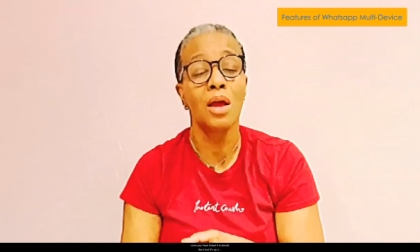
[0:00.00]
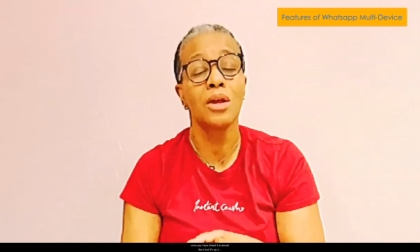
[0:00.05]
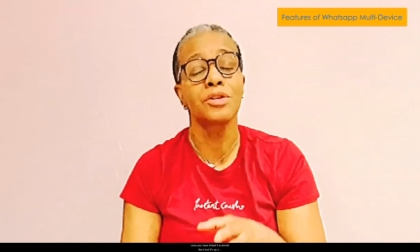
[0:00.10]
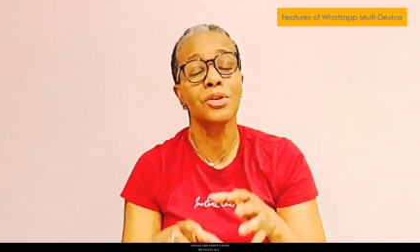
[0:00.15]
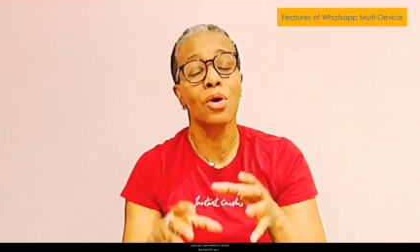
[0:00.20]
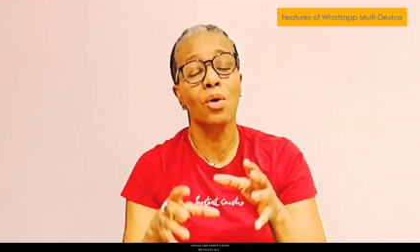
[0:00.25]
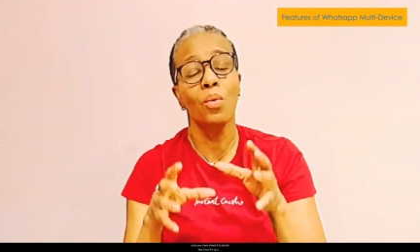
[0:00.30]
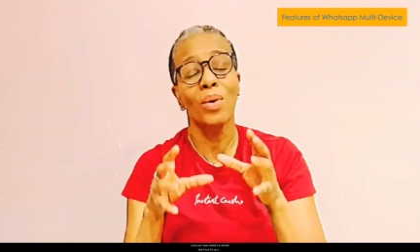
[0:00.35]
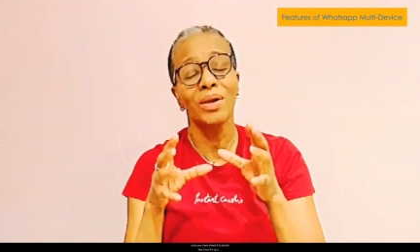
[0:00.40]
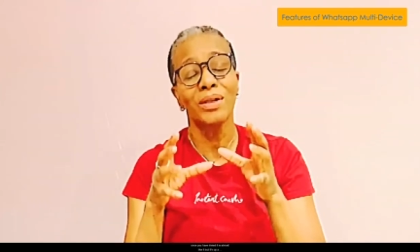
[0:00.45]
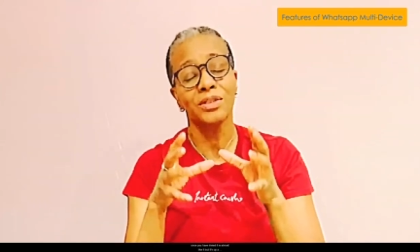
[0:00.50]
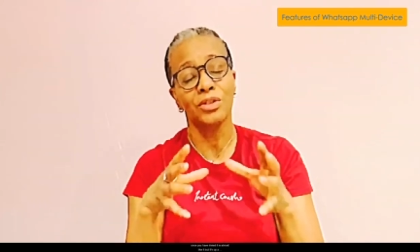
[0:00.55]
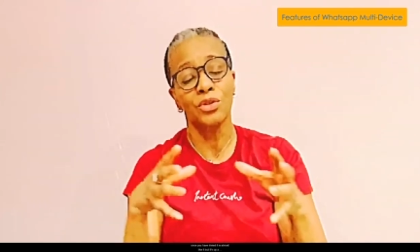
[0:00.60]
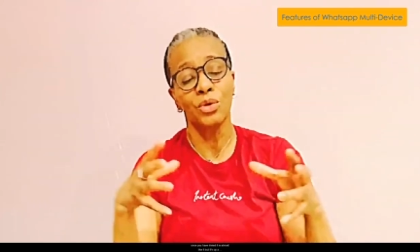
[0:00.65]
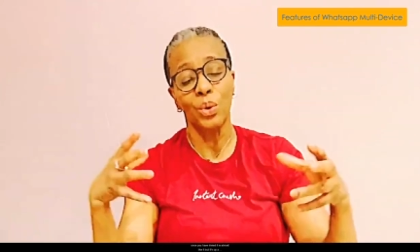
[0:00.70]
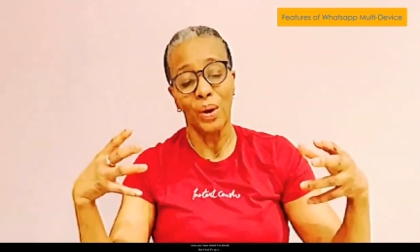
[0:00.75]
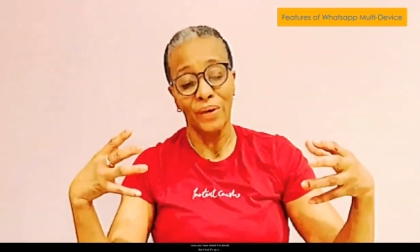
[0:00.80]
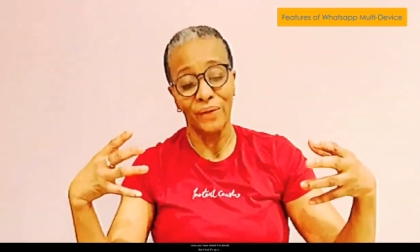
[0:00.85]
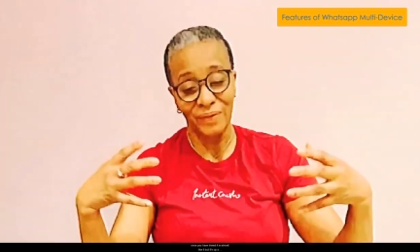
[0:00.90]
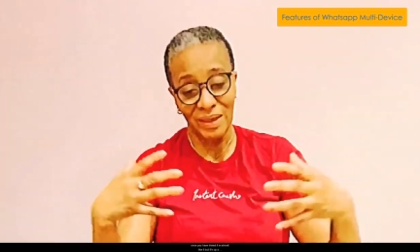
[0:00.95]
So once
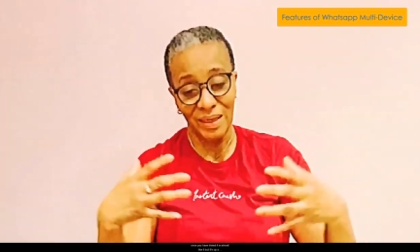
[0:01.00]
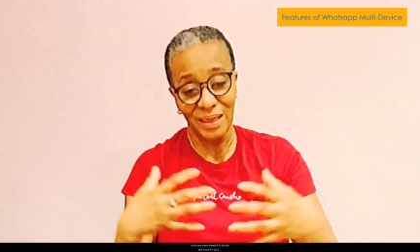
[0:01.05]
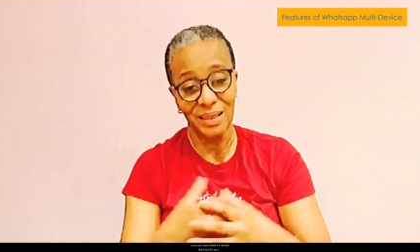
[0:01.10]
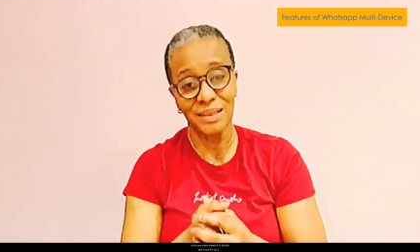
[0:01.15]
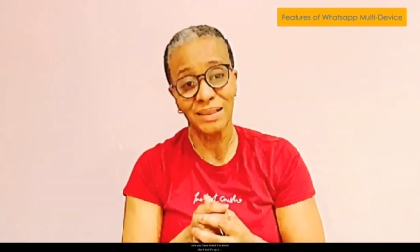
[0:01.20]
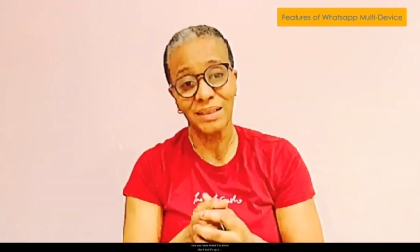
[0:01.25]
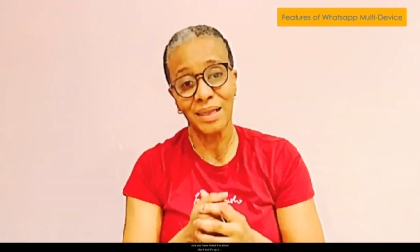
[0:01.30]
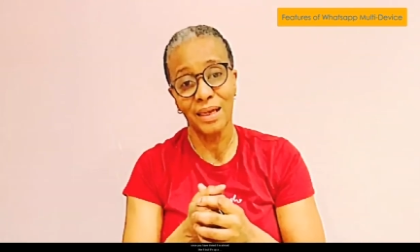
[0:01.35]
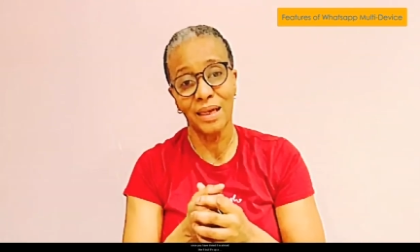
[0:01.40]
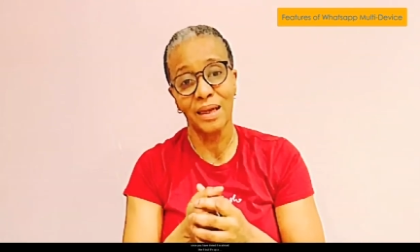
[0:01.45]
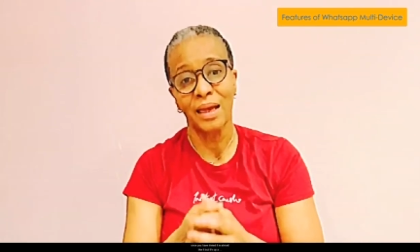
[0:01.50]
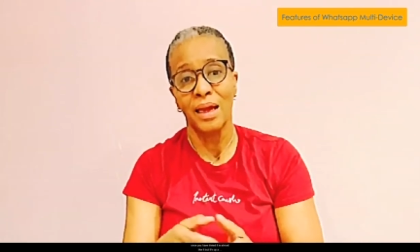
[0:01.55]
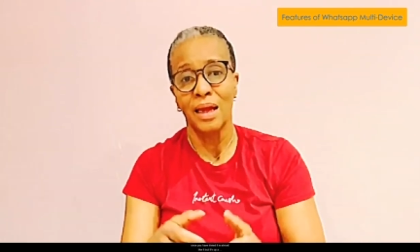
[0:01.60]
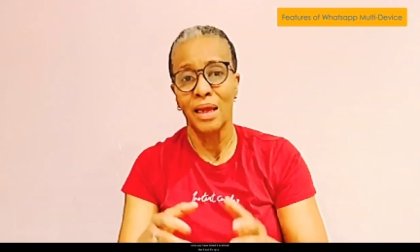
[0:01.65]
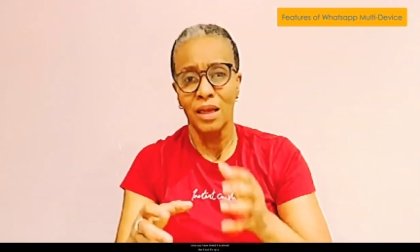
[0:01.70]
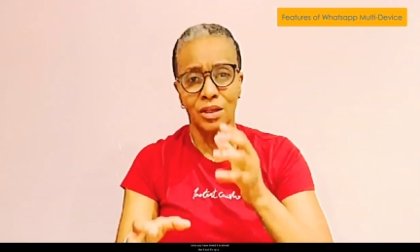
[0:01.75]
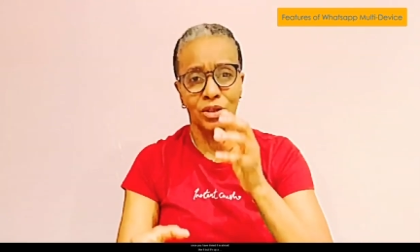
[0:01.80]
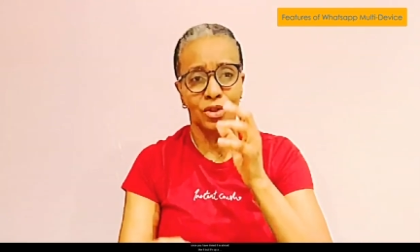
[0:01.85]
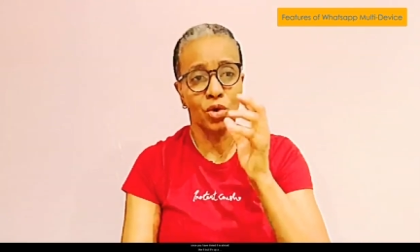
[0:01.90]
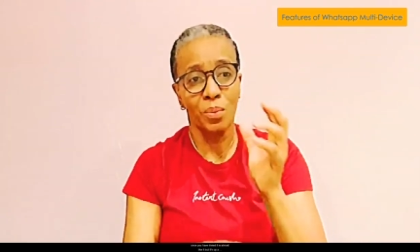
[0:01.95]
you have linked it,
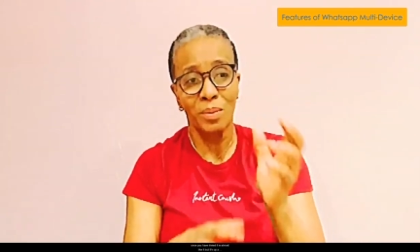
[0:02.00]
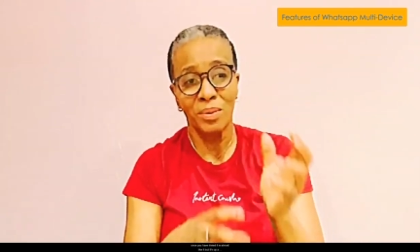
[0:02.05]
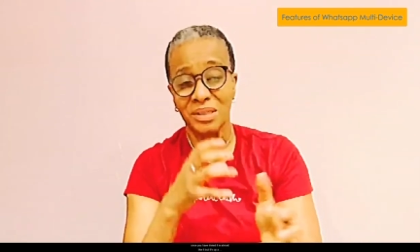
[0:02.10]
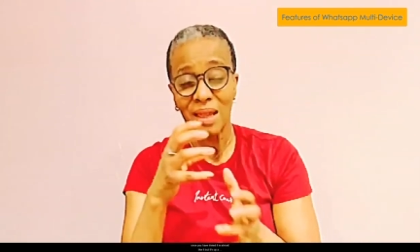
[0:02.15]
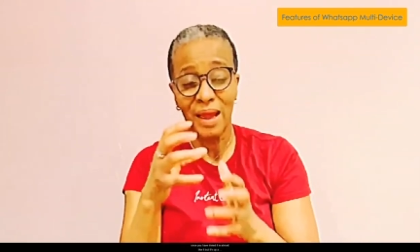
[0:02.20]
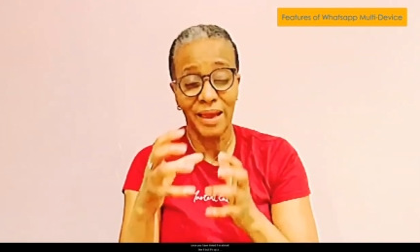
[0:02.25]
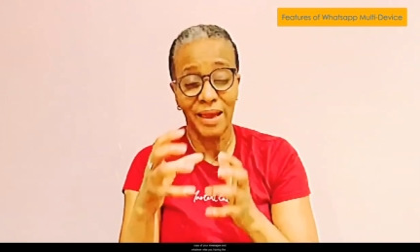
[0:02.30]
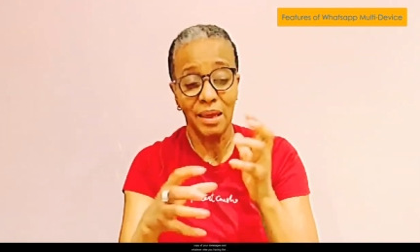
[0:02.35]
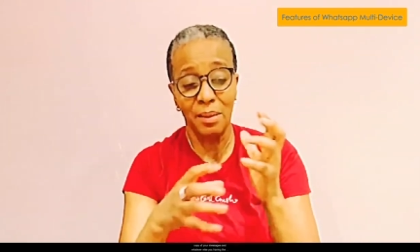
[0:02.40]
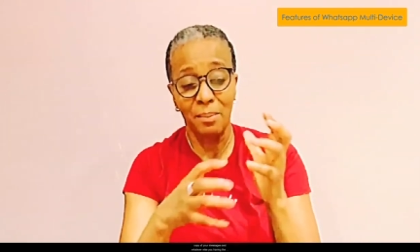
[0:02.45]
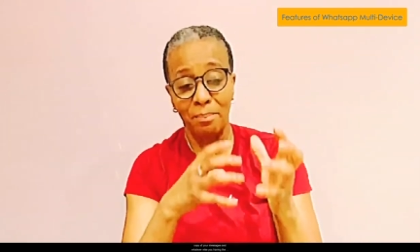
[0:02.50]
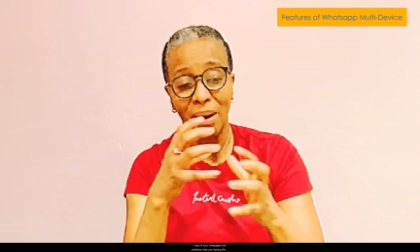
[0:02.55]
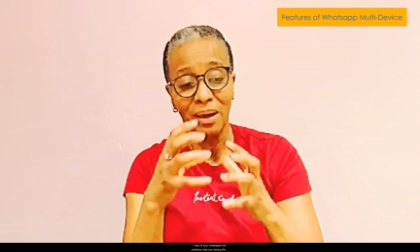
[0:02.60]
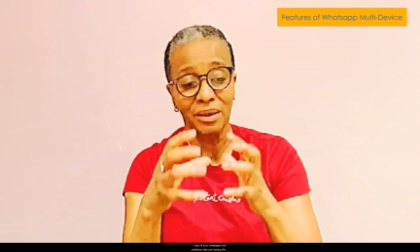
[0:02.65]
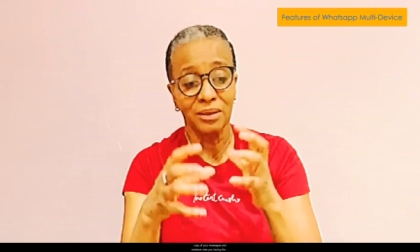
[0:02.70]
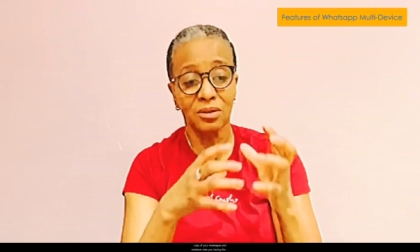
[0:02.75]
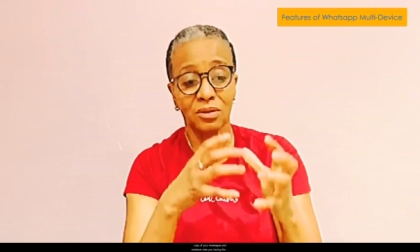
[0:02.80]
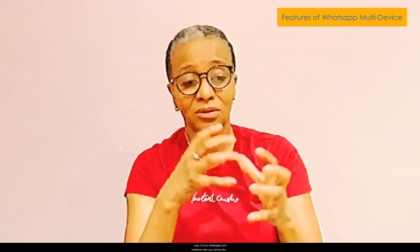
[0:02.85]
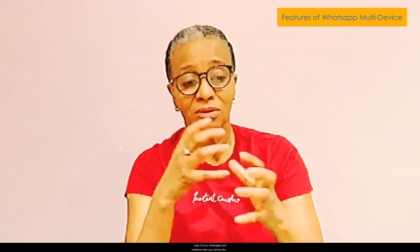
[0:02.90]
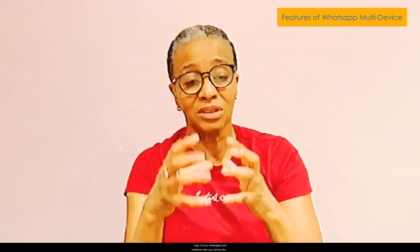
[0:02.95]
it's almost like it
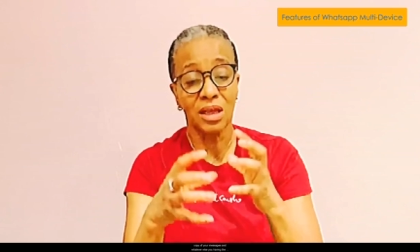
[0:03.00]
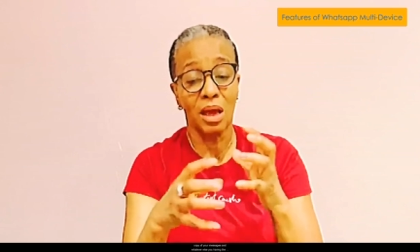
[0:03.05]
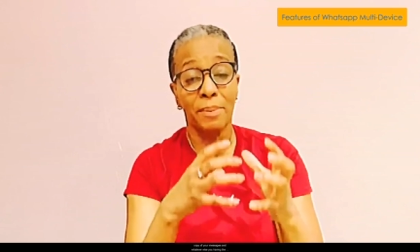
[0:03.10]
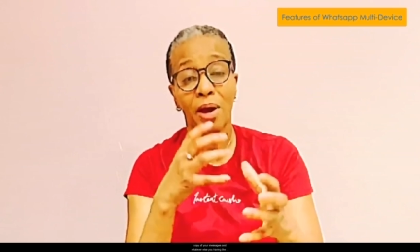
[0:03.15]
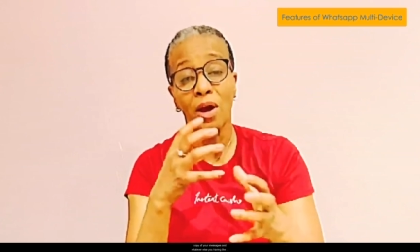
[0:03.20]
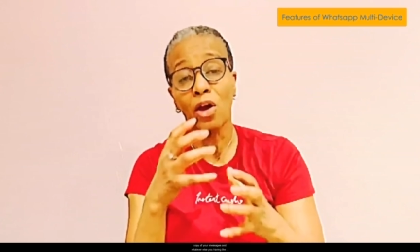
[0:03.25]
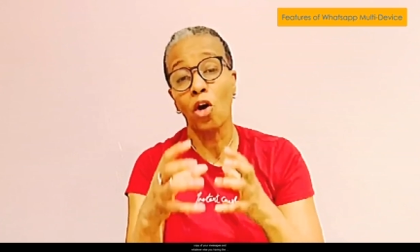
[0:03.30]
bundles up a